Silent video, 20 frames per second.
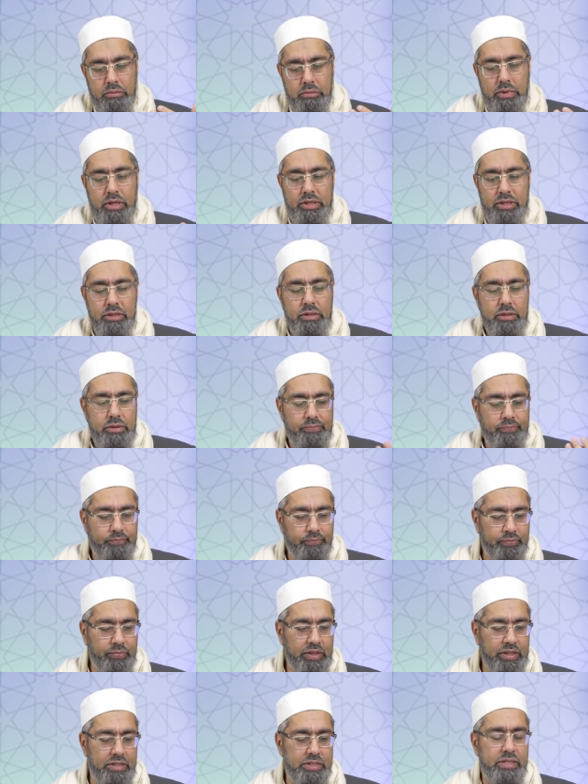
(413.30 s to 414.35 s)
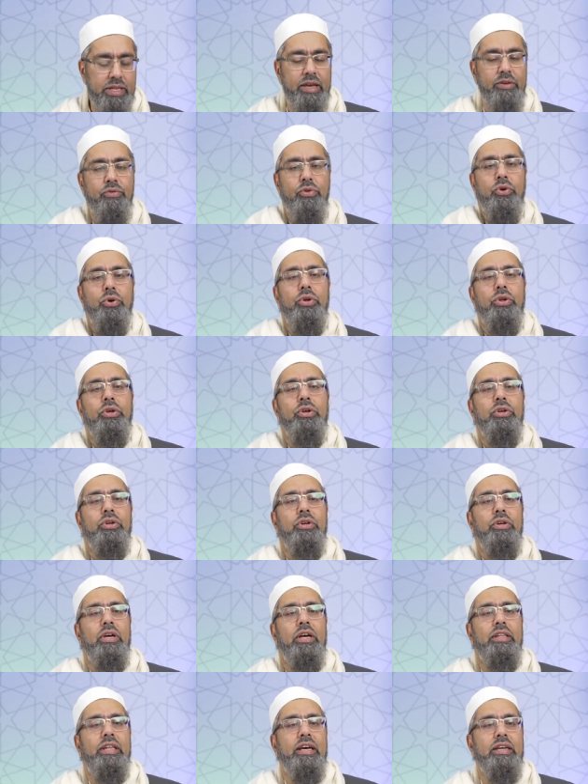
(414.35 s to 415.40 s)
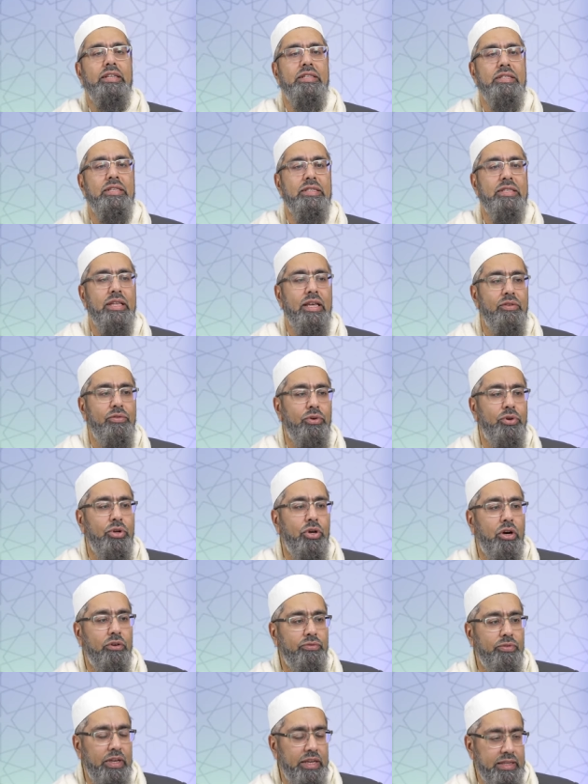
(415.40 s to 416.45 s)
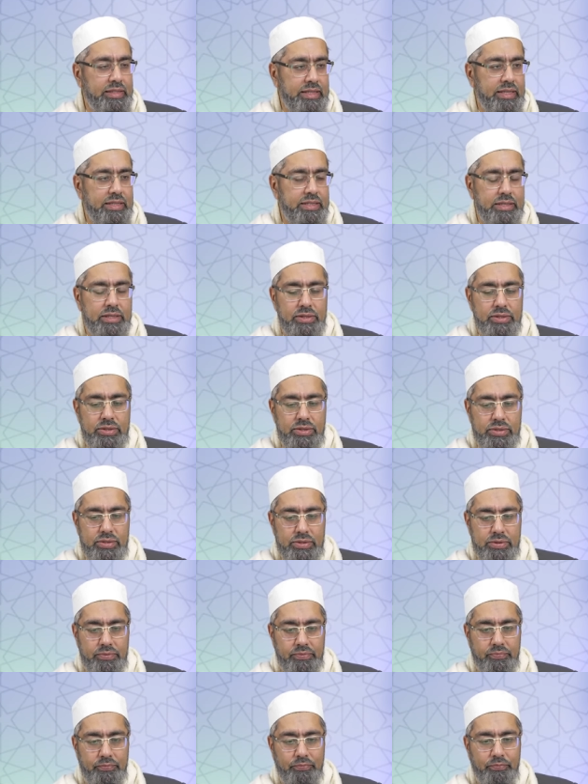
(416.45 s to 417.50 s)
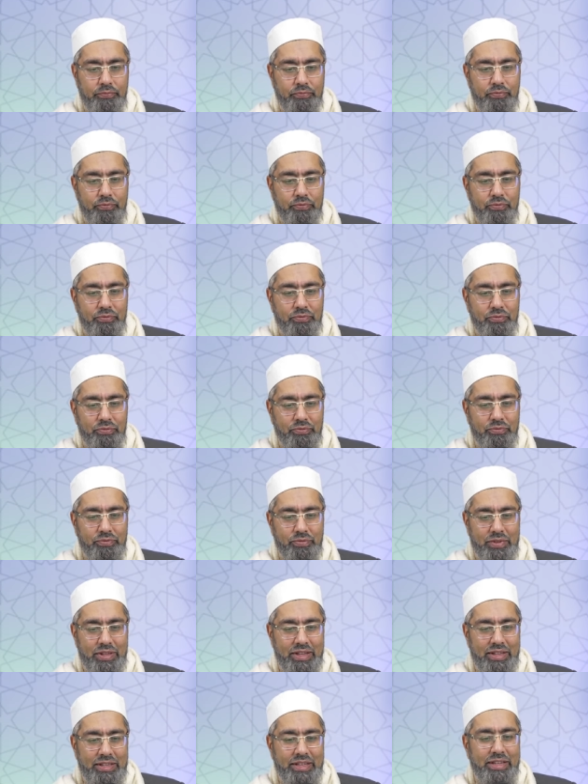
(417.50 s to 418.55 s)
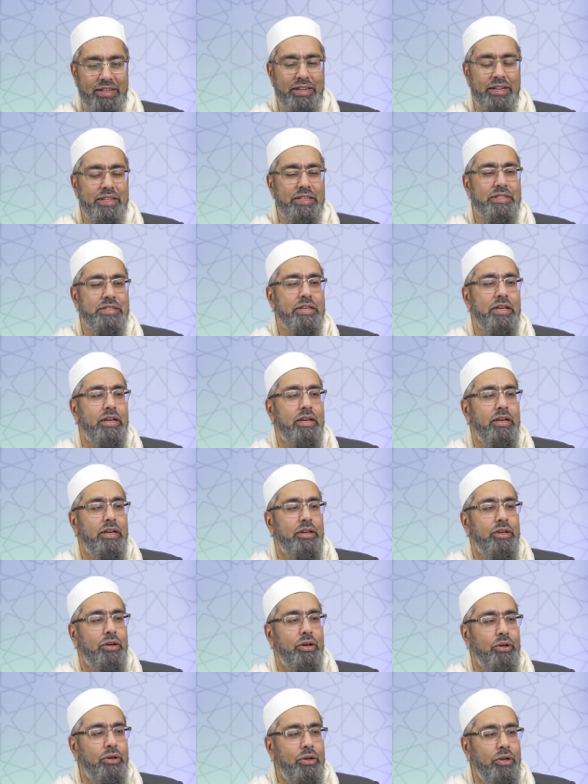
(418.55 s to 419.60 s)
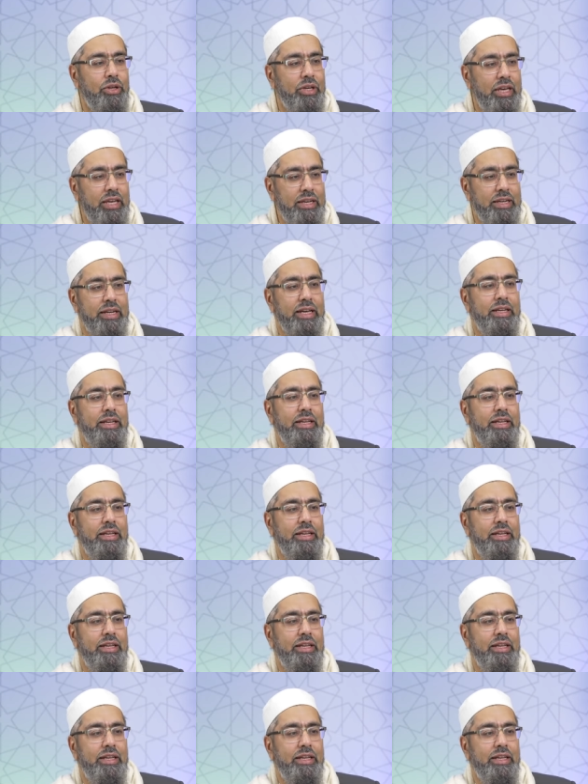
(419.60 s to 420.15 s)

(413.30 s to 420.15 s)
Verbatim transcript: in slavehood. And that is the slavehood of existence. That it is inna